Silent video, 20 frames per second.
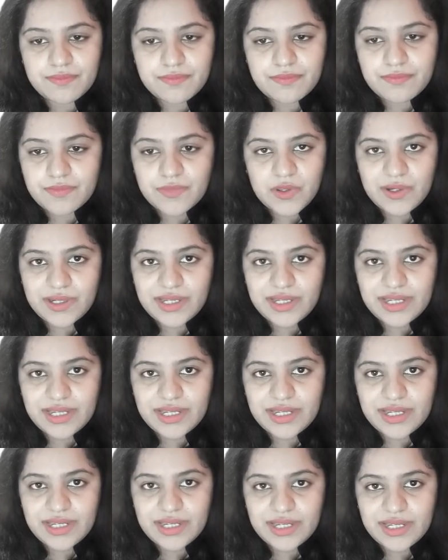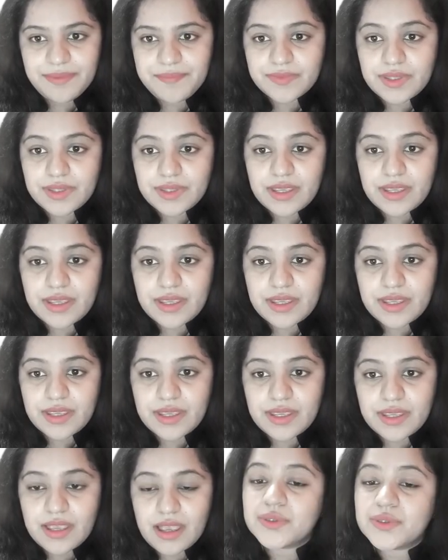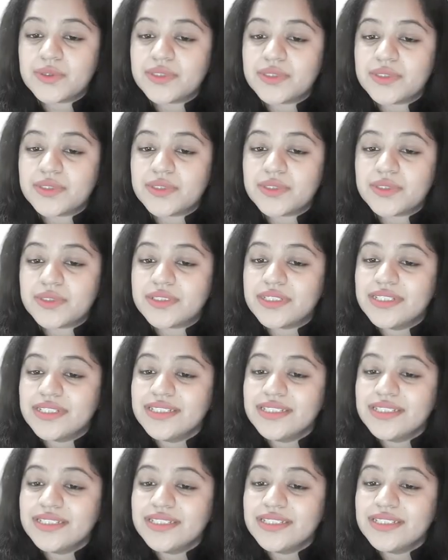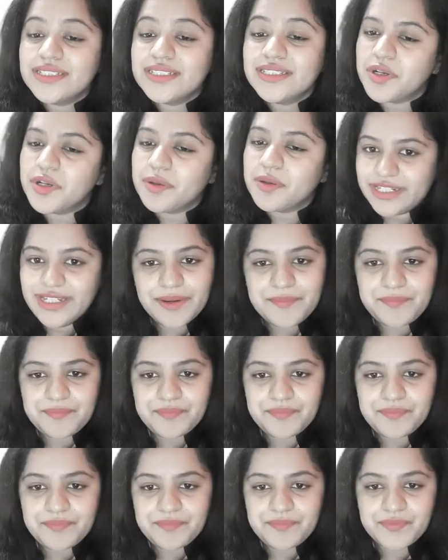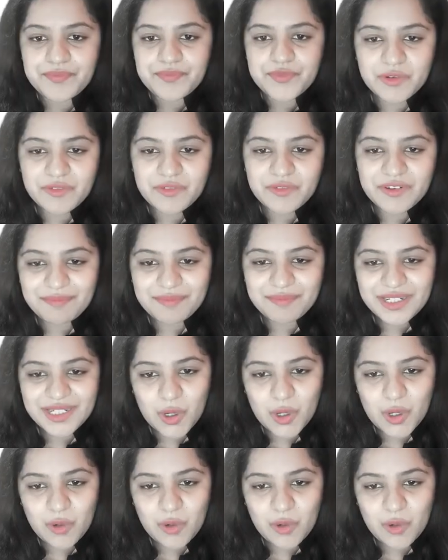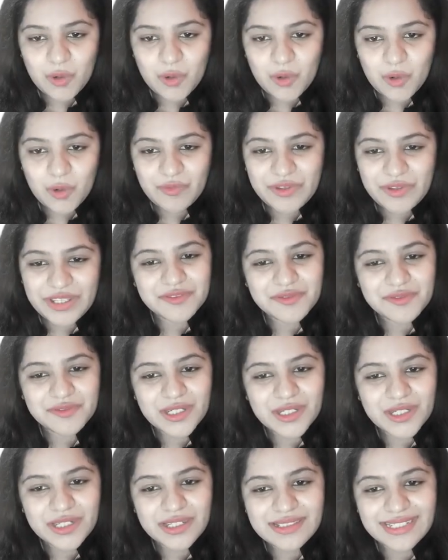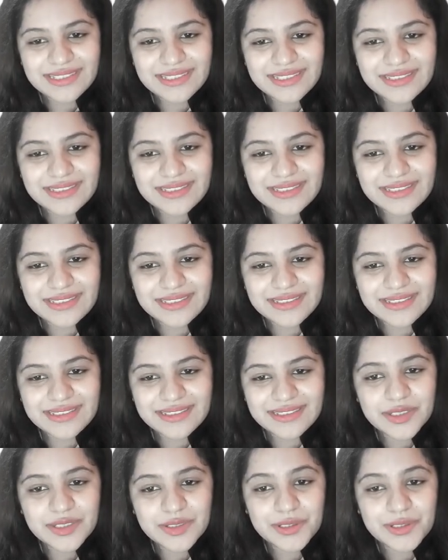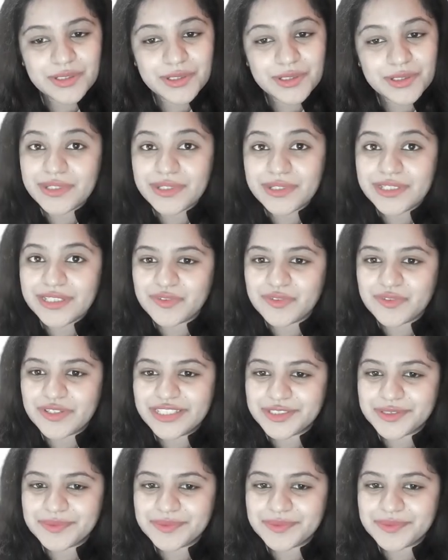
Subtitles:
Okay. So, since it's more immunogenic, so what will happen now? We can use it for kids less than 2 years of age.